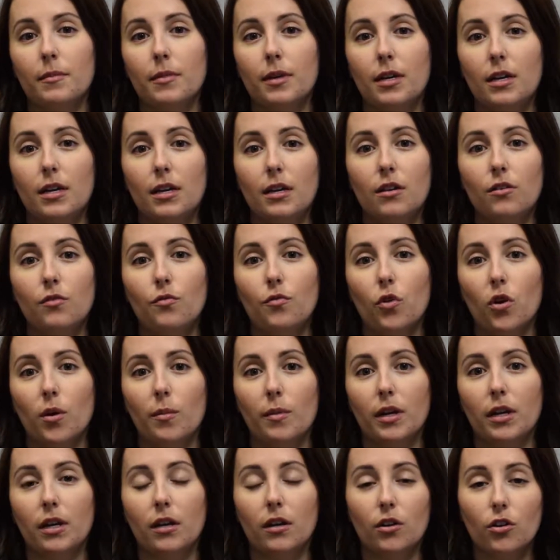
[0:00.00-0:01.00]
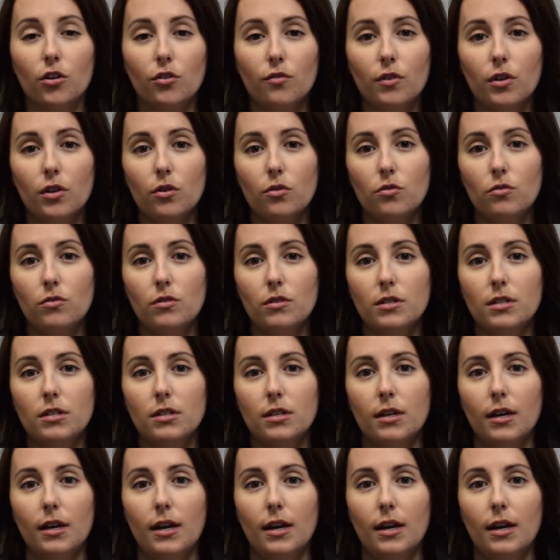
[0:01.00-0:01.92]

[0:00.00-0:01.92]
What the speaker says: key informant interviews,